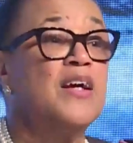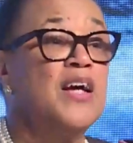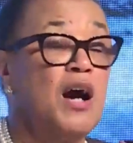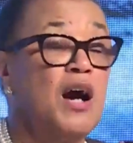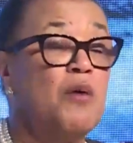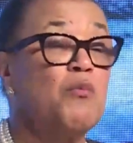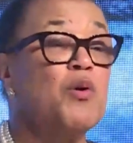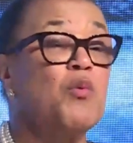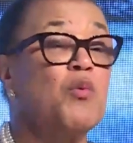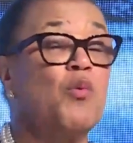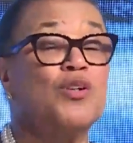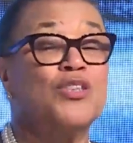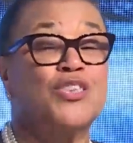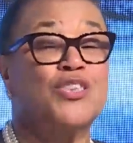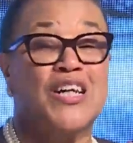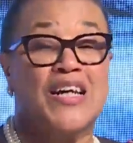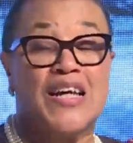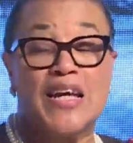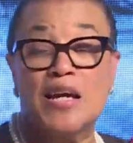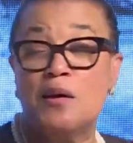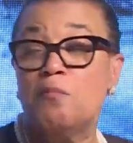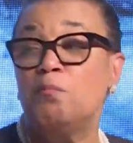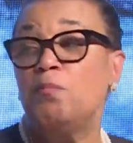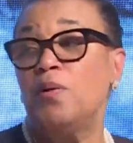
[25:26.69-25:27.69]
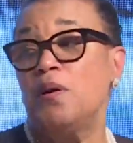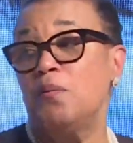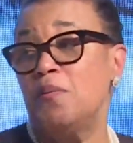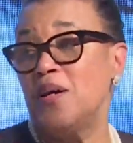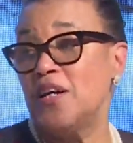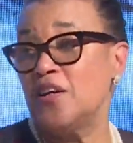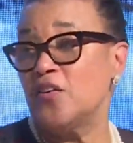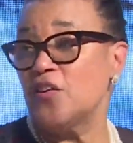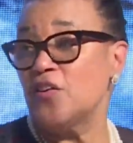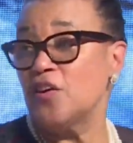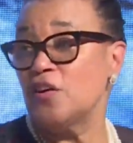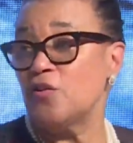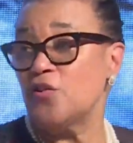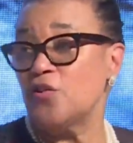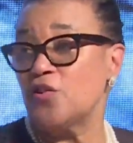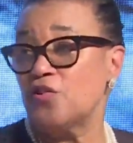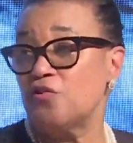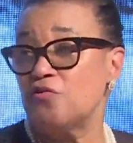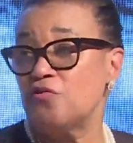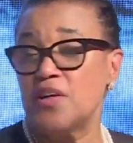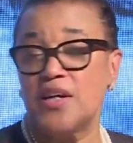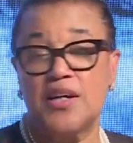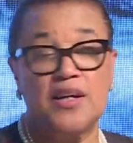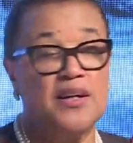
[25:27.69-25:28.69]
and we want to implement those
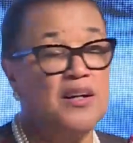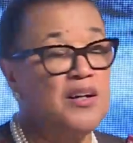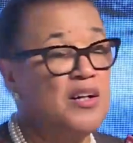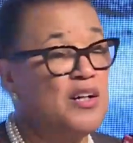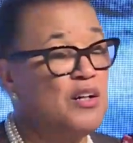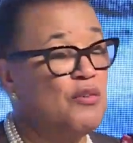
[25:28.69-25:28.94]
3